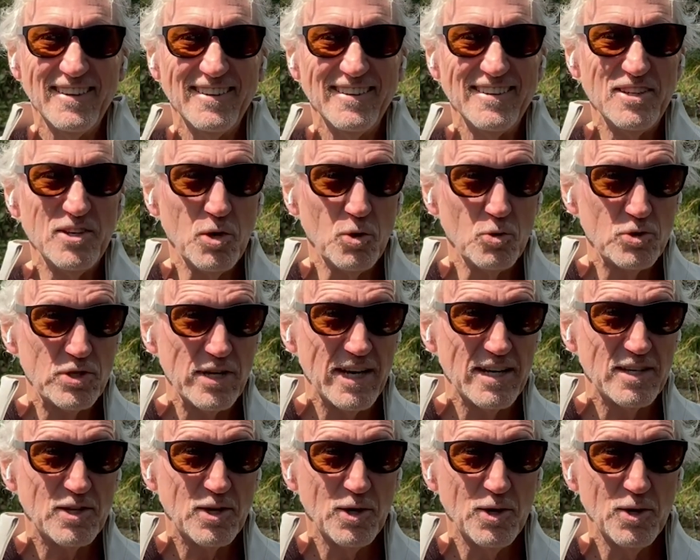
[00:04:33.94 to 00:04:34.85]
No
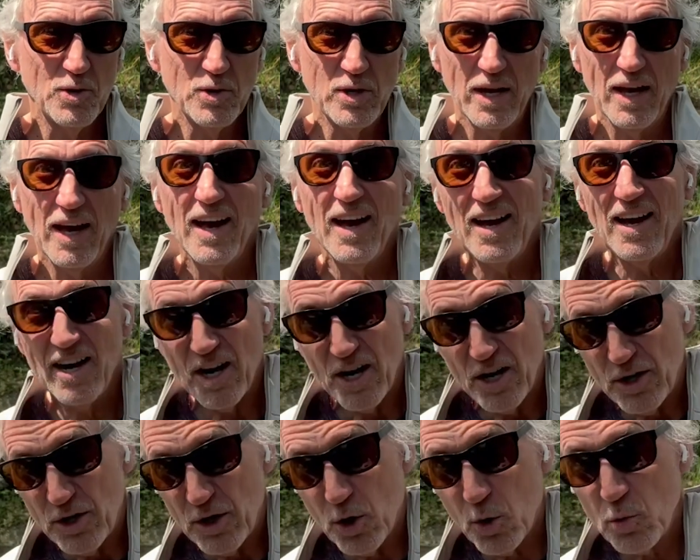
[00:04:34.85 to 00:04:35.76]
dead code,
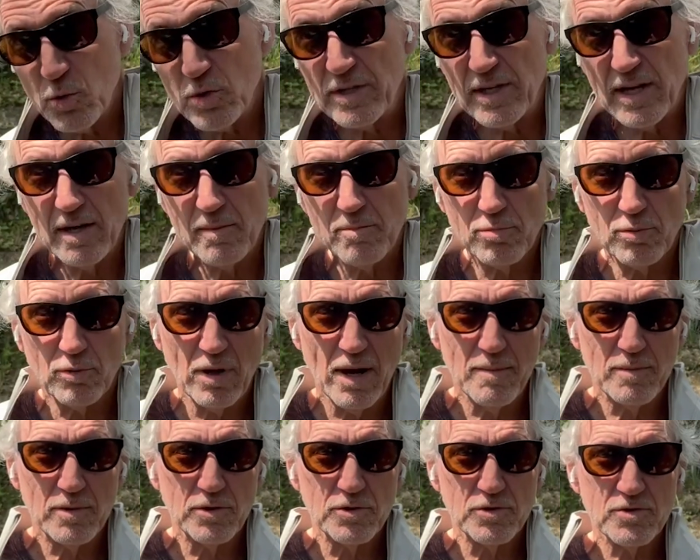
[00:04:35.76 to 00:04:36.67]
no dead
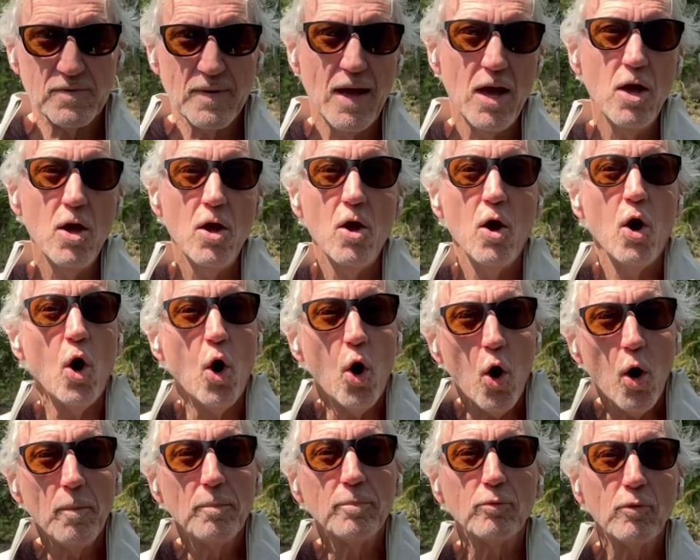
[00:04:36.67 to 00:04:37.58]
parameters.
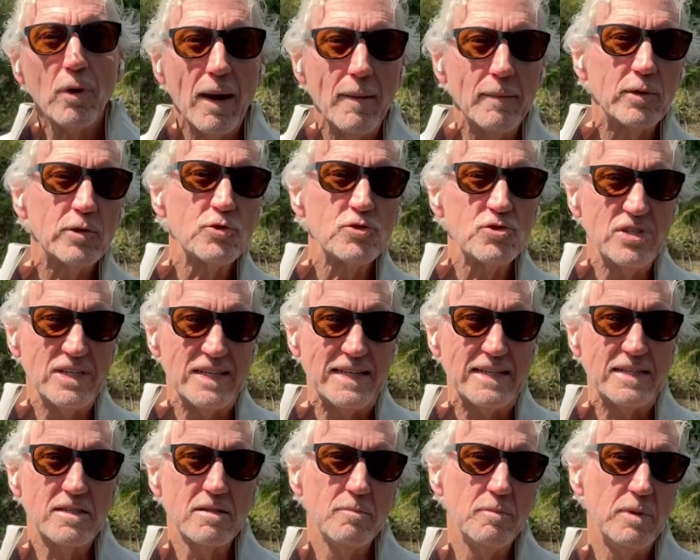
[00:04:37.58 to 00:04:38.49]
All parameters
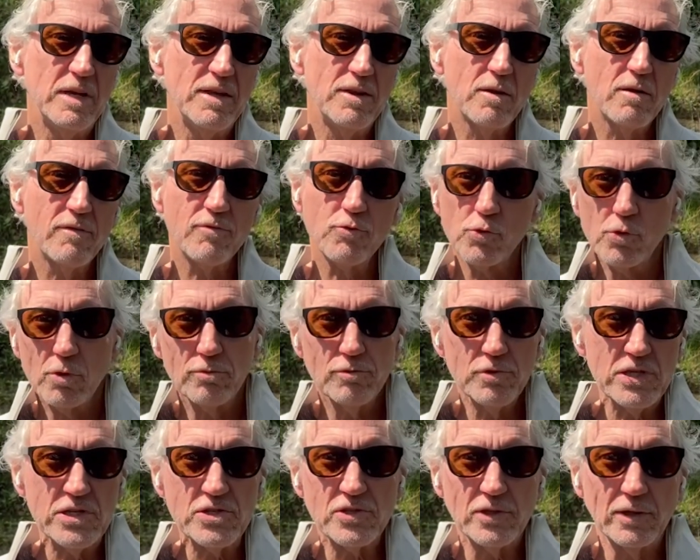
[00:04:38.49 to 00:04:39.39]
need to be there for a
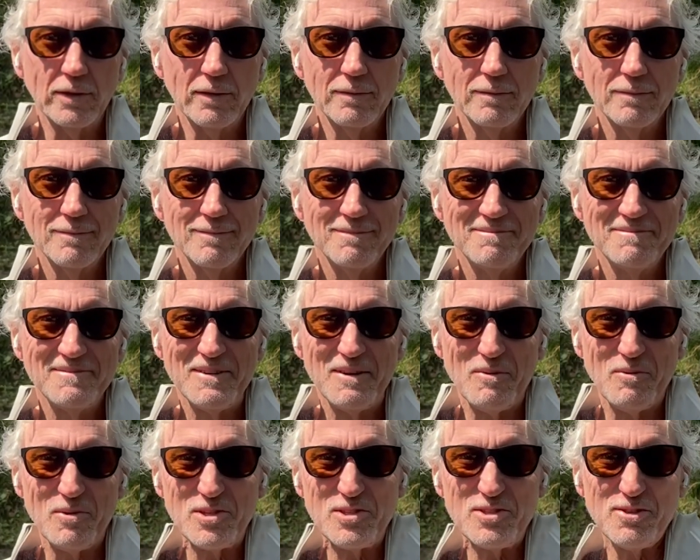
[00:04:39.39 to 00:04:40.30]
reason.
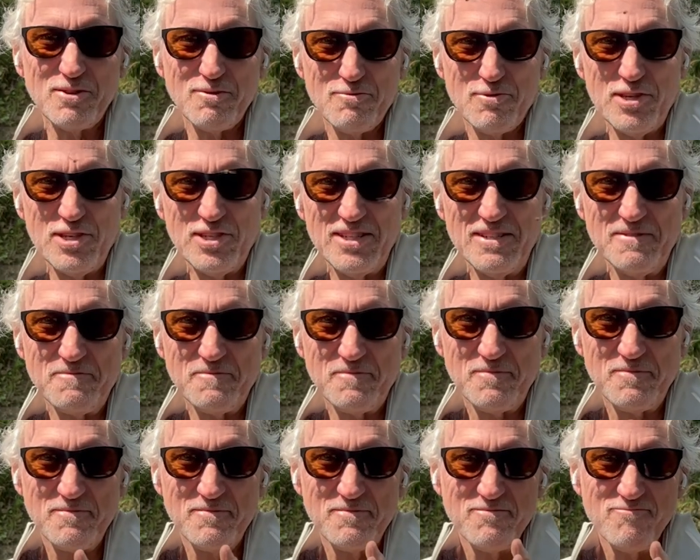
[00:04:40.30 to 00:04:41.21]
What's the reason?
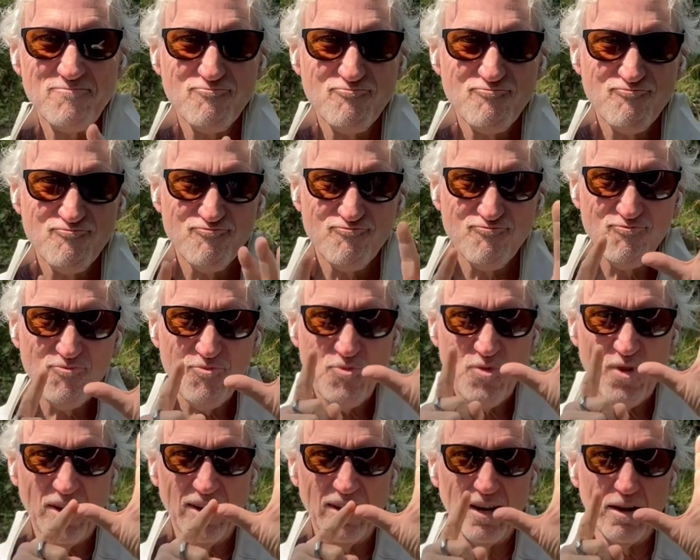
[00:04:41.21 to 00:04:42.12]

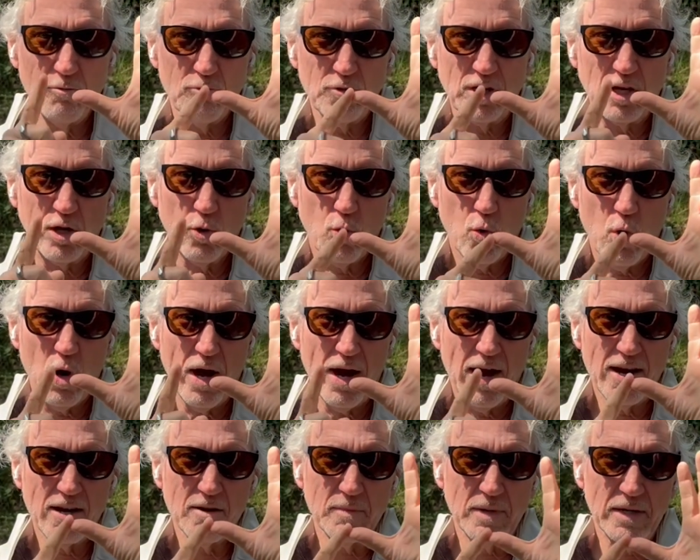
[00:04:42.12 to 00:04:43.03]
A
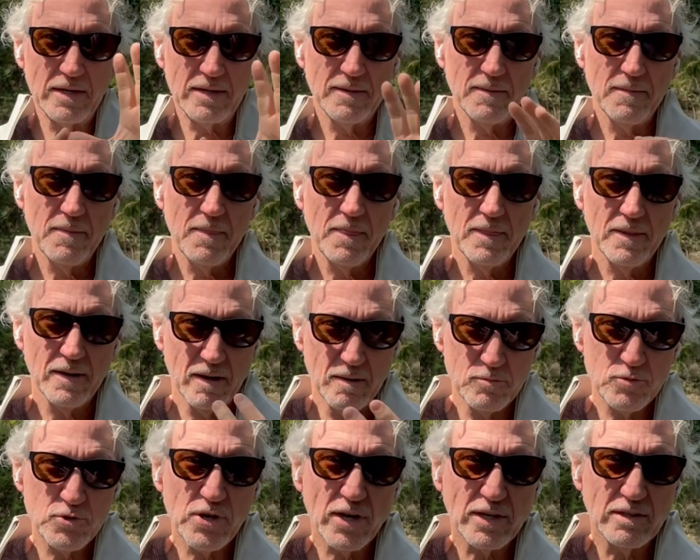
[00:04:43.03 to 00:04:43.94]
requirement,
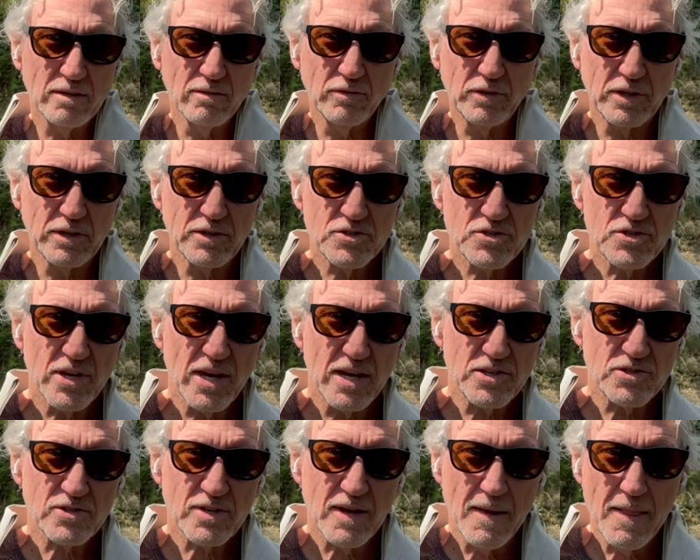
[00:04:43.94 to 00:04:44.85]
objectively
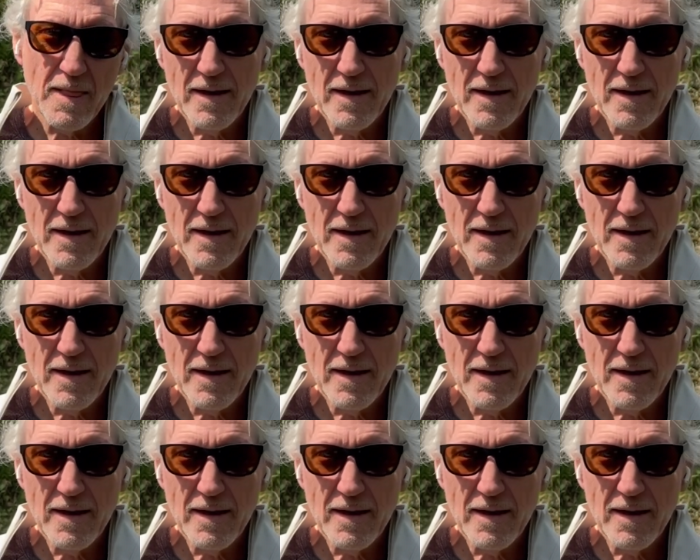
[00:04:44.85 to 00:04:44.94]
assessed.